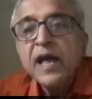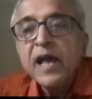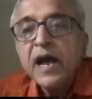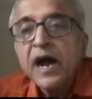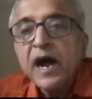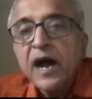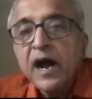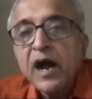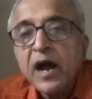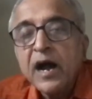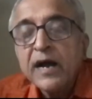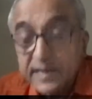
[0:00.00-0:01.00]
Okay. Uh,
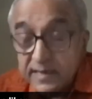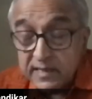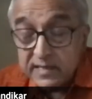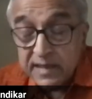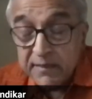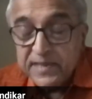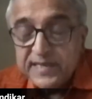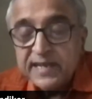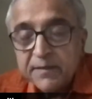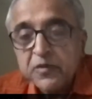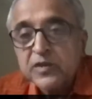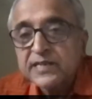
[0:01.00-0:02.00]
in the M S c
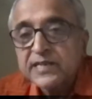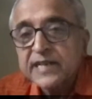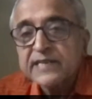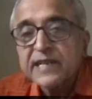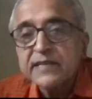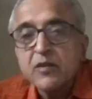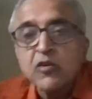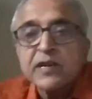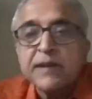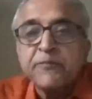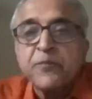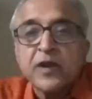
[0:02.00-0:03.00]
Computer Science, there is a good
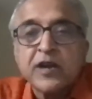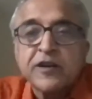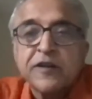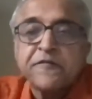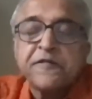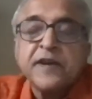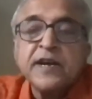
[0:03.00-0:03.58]
component of